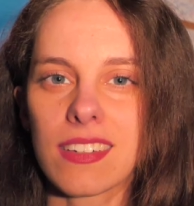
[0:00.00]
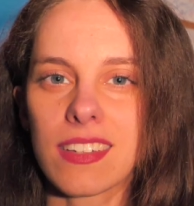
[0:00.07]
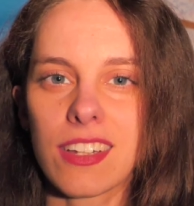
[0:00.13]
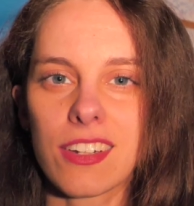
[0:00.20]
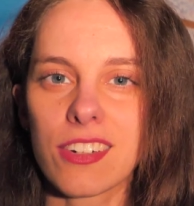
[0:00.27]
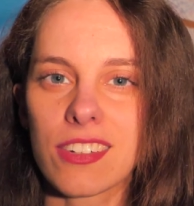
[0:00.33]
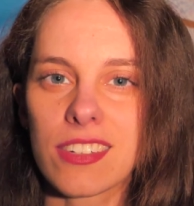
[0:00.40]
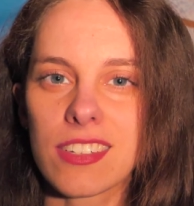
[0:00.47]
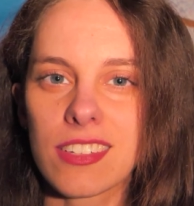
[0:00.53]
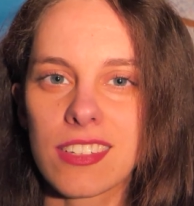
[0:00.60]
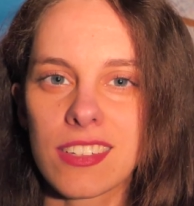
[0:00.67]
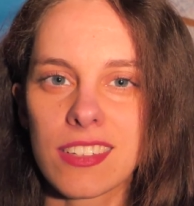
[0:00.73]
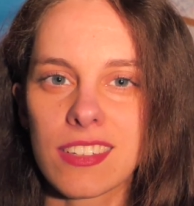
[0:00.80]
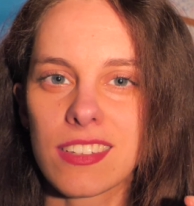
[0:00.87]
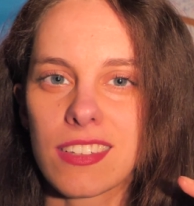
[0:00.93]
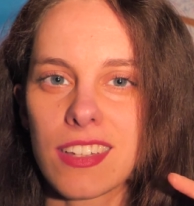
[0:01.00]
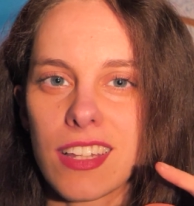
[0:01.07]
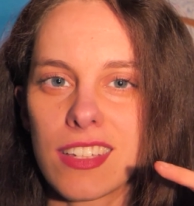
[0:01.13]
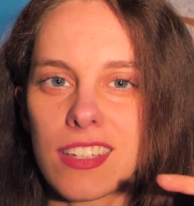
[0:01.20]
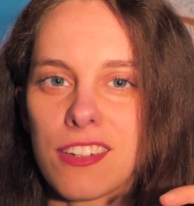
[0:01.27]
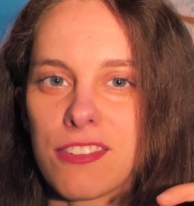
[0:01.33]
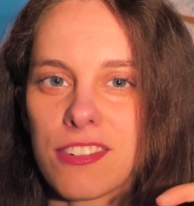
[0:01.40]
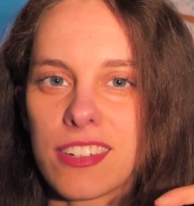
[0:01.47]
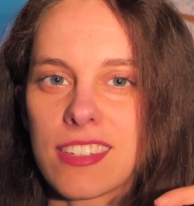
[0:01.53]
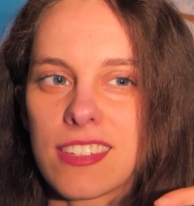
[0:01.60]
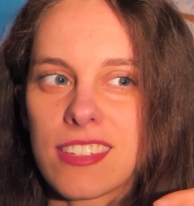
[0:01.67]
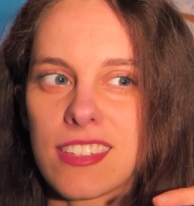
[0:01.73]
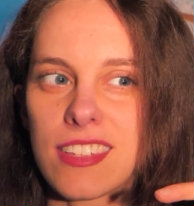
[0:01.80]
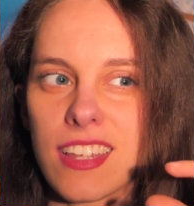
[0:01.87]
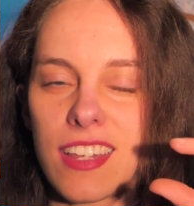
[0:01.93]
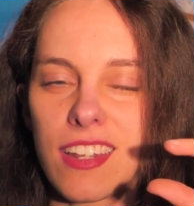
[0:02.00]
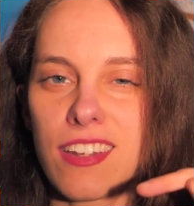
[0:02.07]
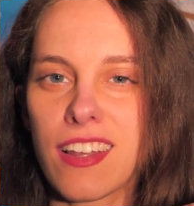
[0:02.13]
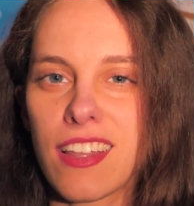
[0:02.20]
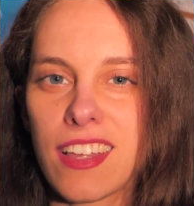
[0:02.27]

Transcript: there's a difference in